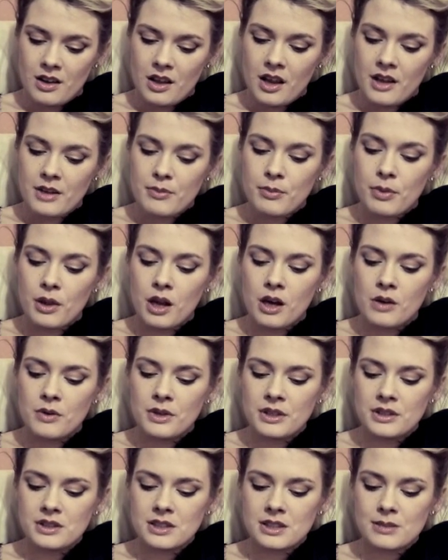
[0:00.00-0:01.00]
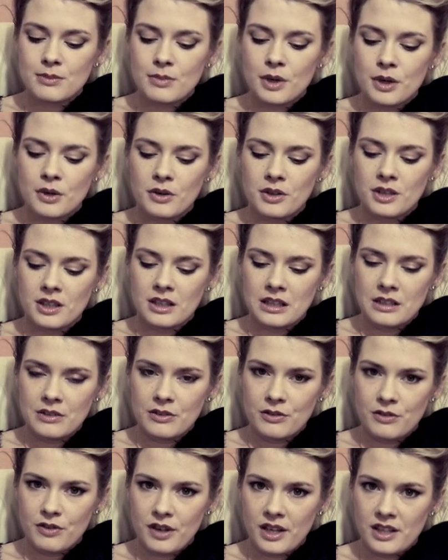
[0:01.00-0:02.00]
Like blowing smoke in
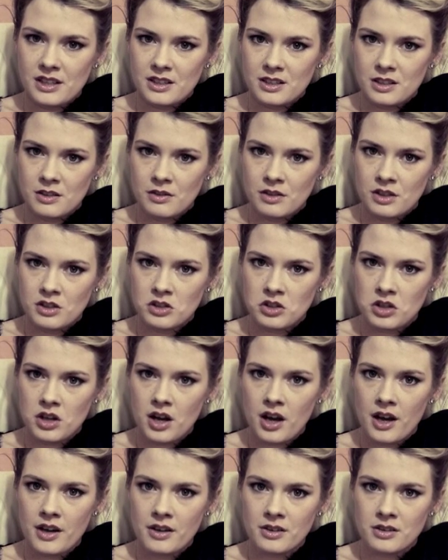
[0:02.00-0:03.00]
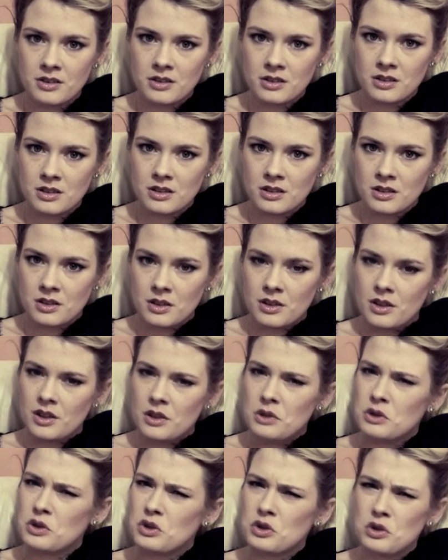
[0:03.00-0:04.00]
the face of a child,
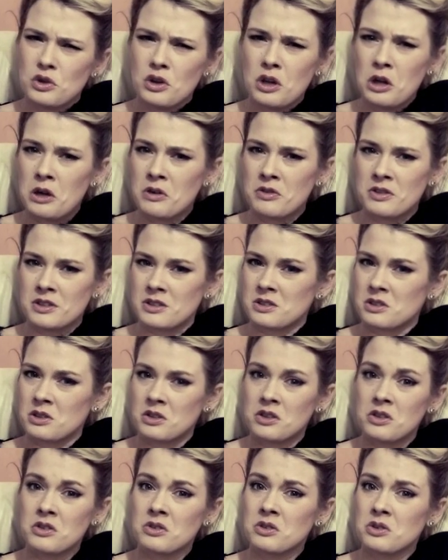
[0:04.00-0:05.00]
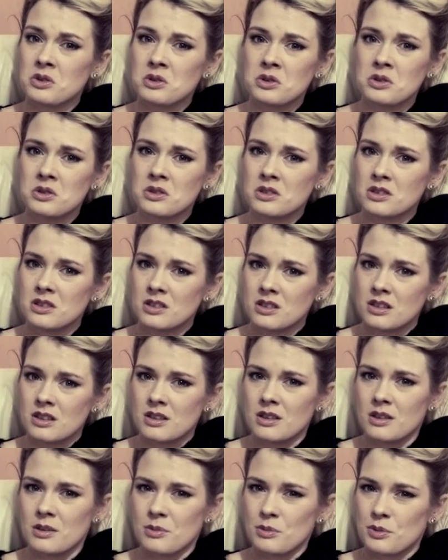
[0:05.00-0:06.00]
your love is cruel,
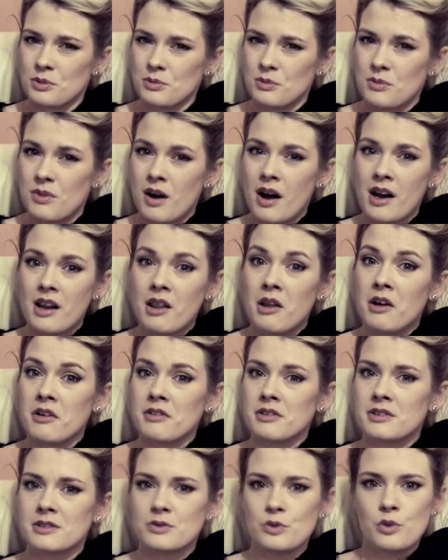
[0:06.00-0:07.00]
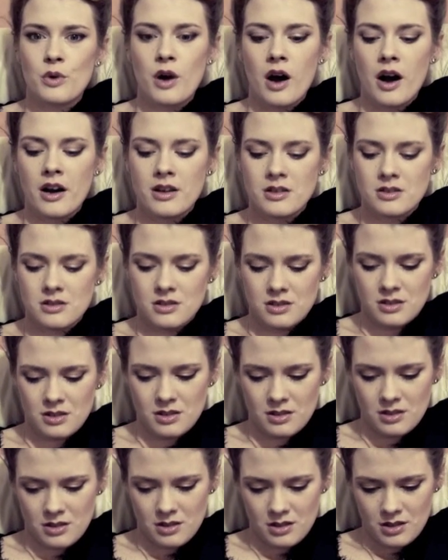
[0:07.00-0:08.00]
and my love is wild.
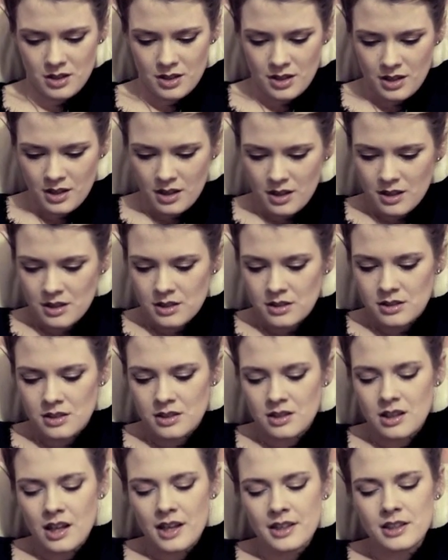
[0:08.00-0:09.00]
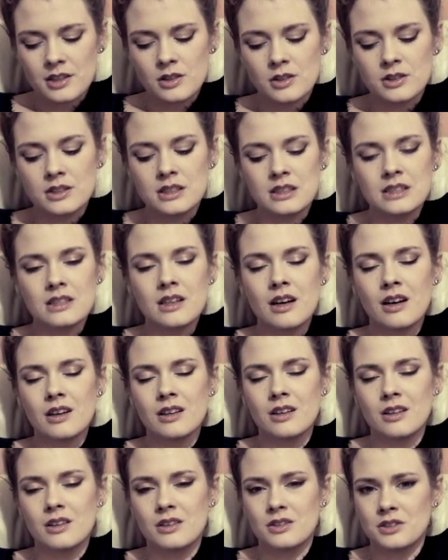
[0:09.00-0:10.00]
Just like using
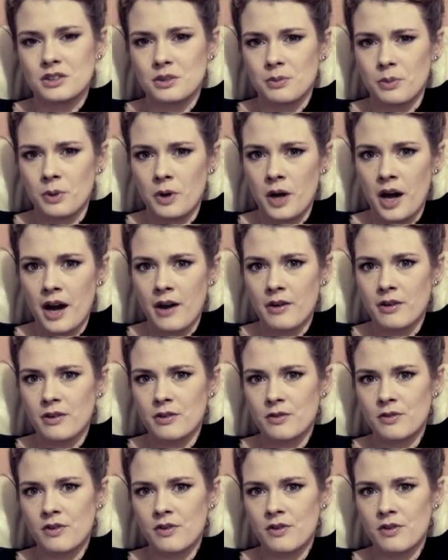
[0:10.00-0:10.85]
nylon to put out a